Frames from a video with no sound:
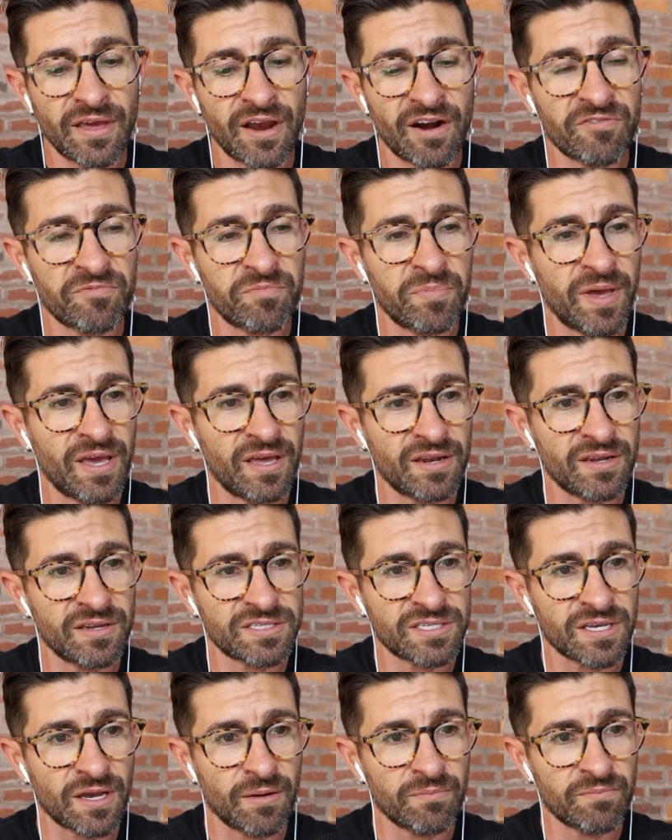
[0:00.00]
there have been
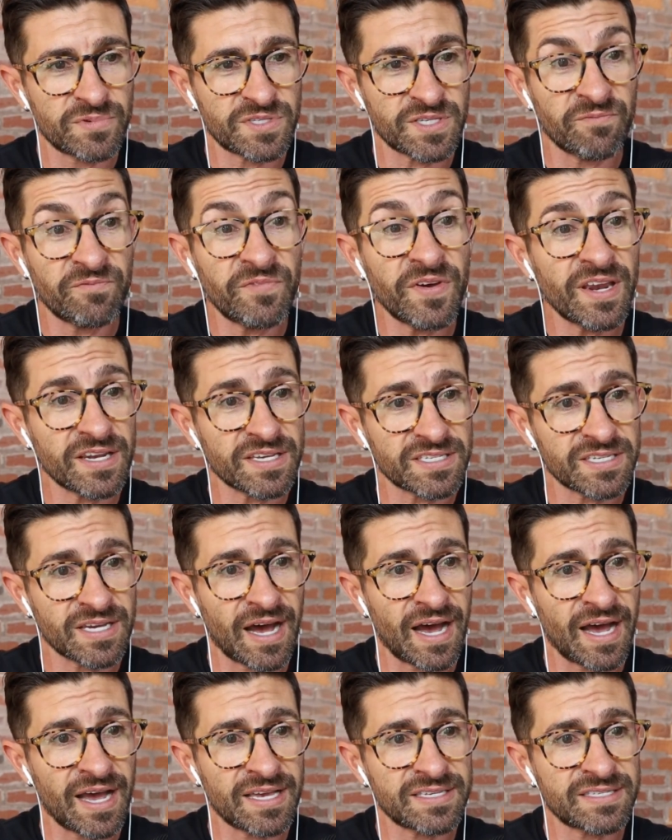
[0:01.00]
some fitness
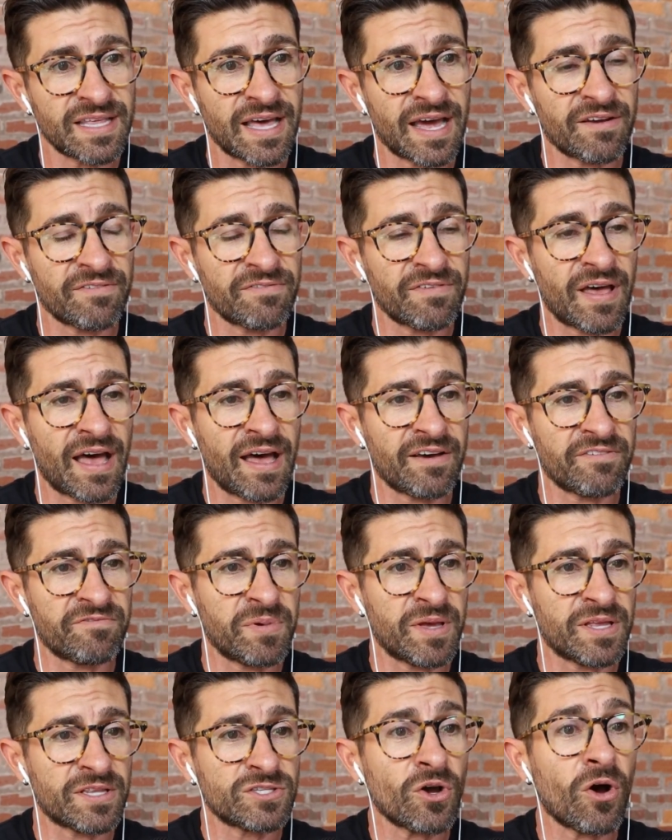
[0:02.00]
guys that have
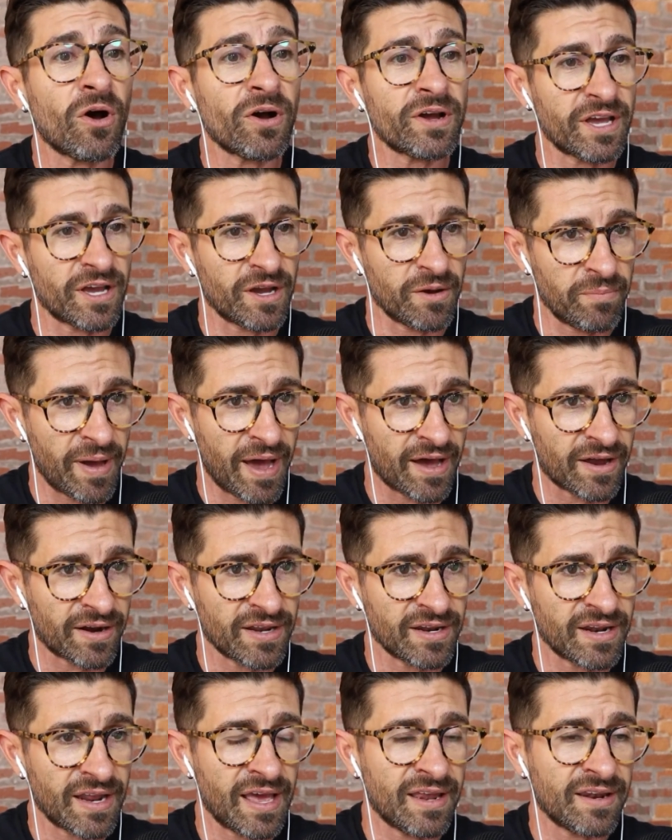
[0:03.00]
been talking about
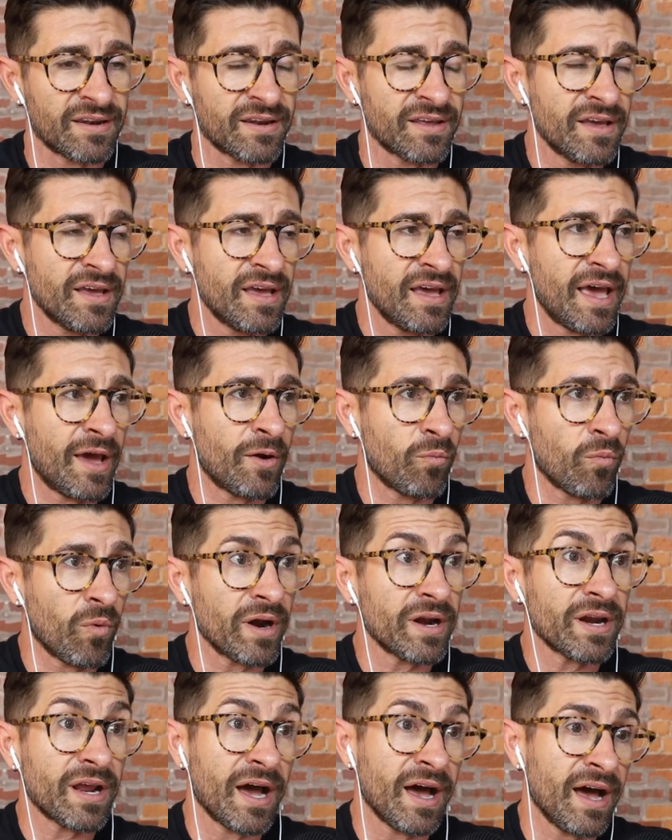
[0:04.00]
it. And
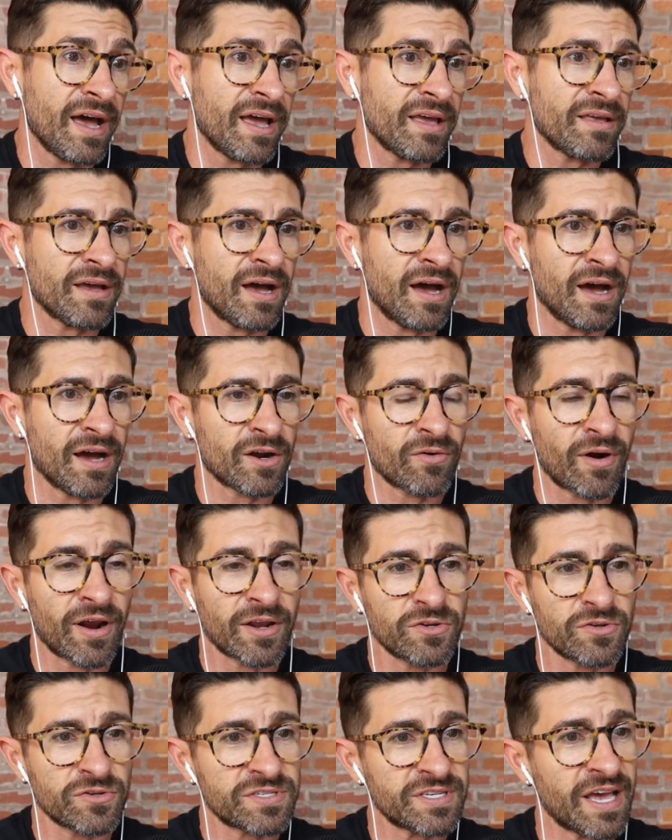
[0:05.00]
one guy,
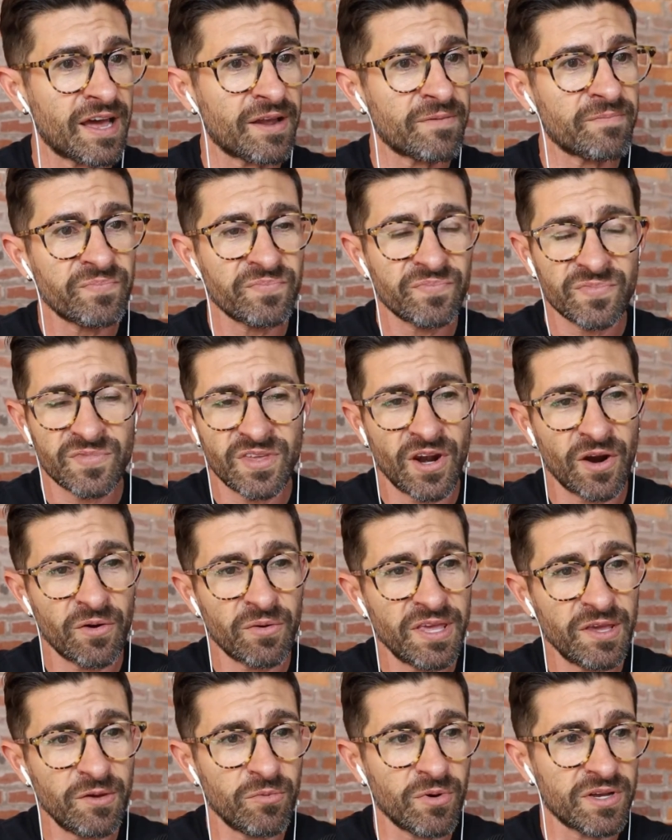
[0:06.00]
Greg Doucette,
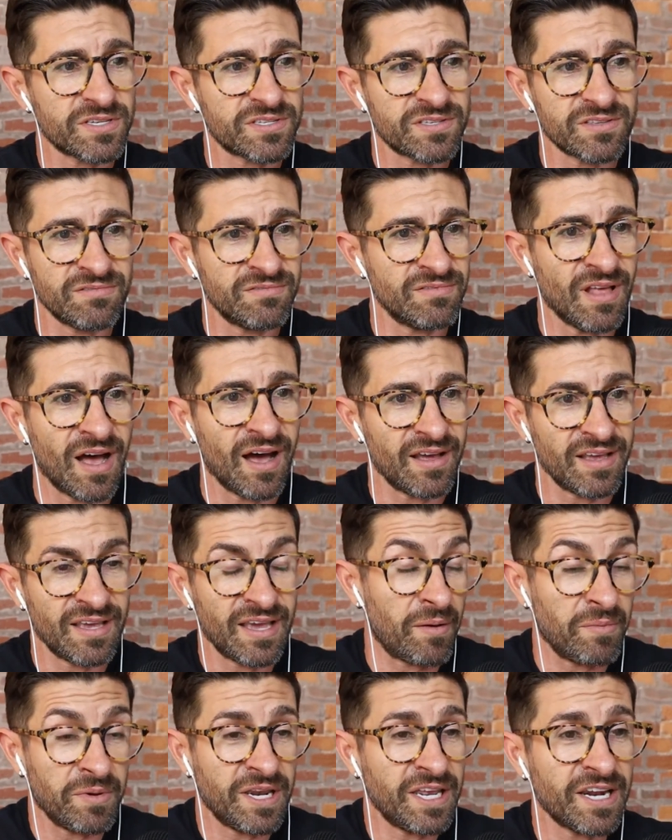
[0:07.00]
he was not,
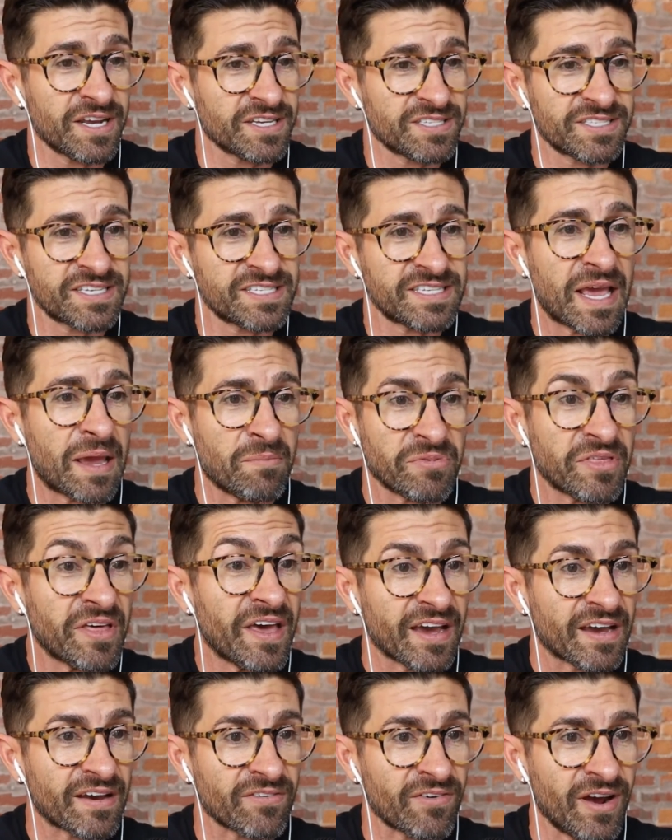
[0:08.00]
he does the same
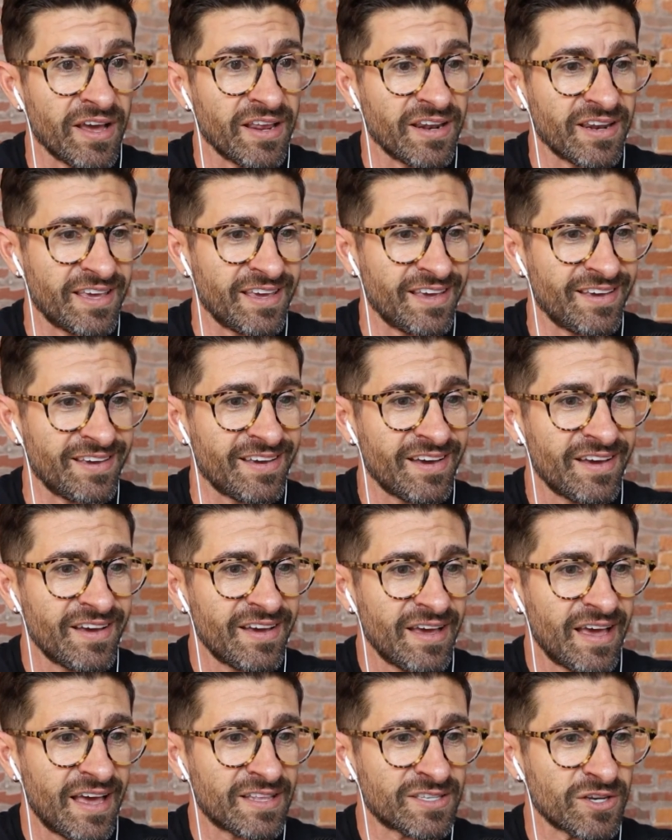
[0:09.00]
thing, right? He
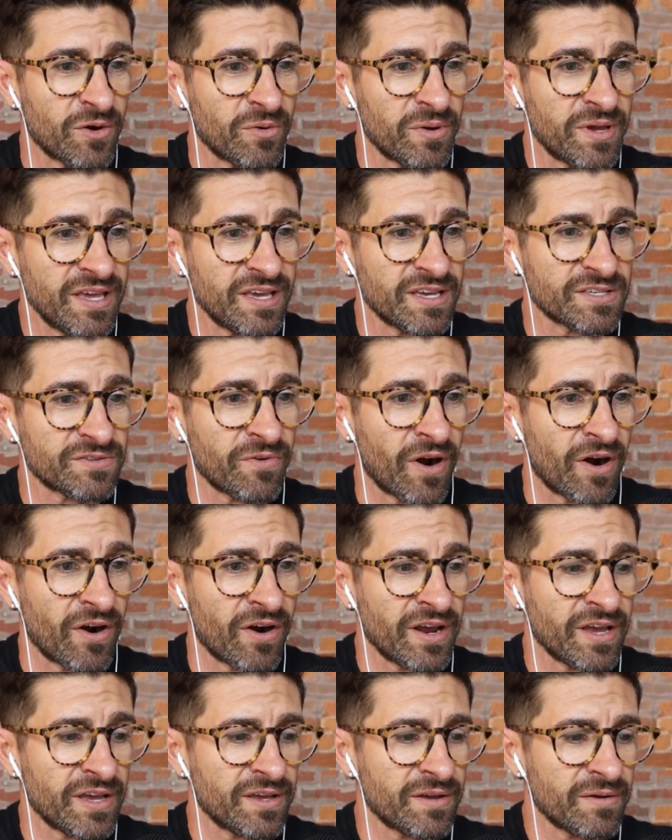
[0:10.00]
is
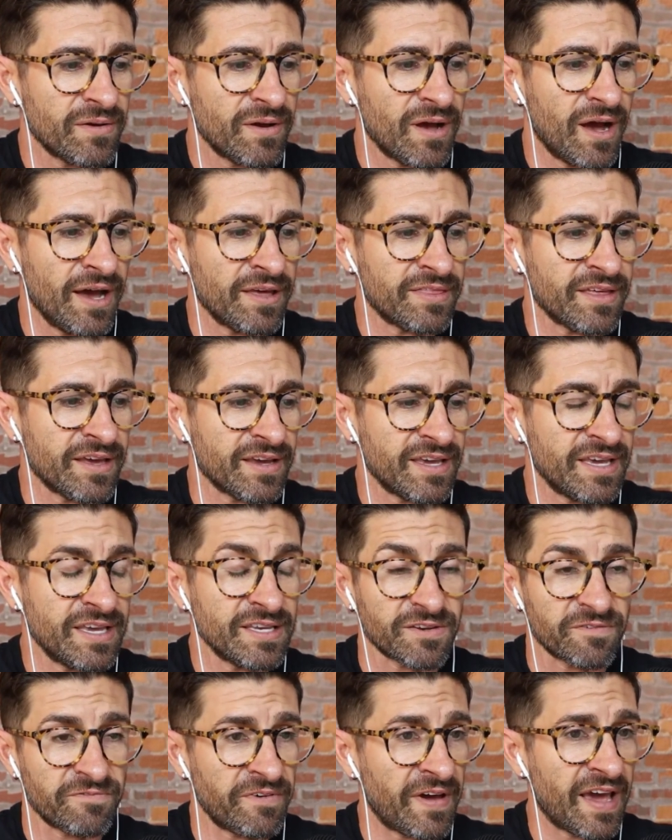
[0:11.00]
very, I think
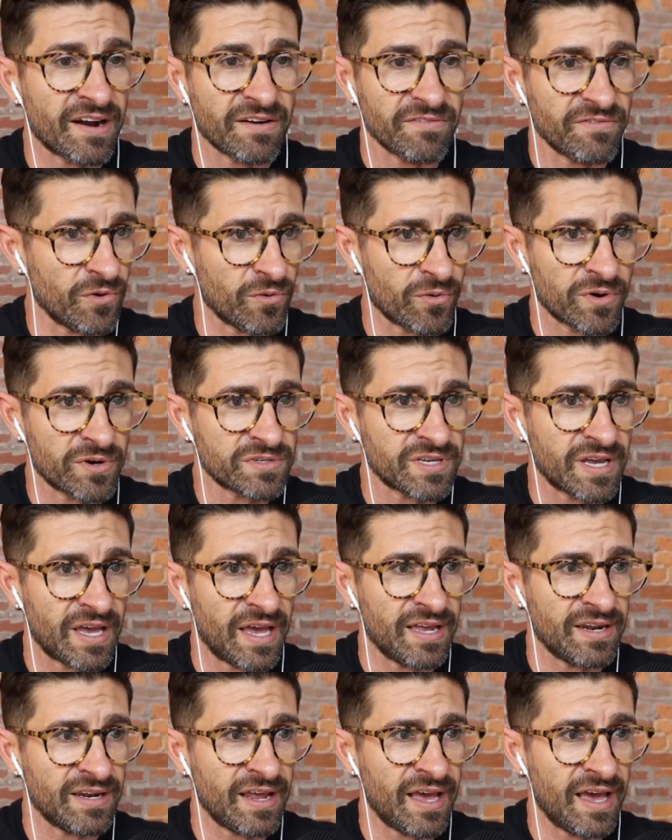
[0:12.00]
he's a fan of yours,
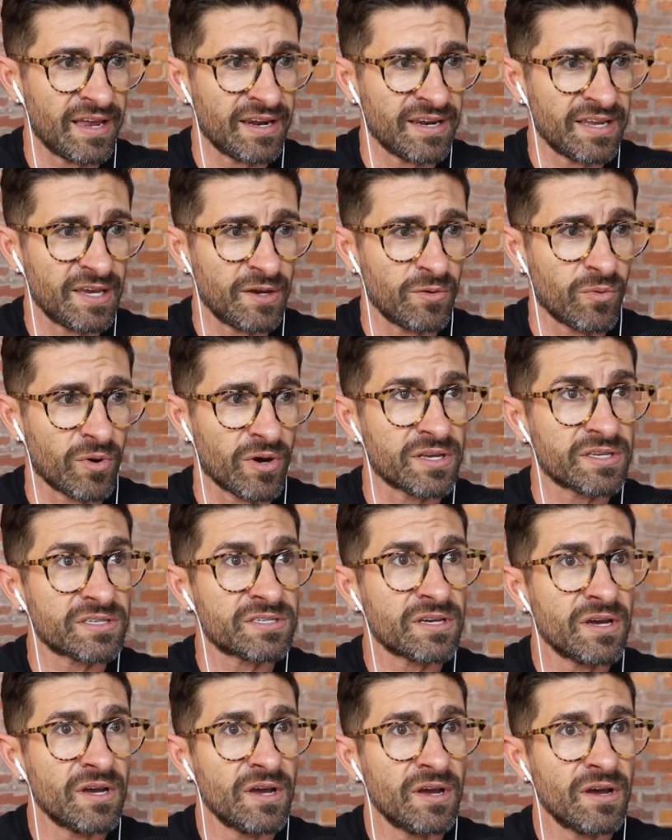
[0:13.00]
and he was,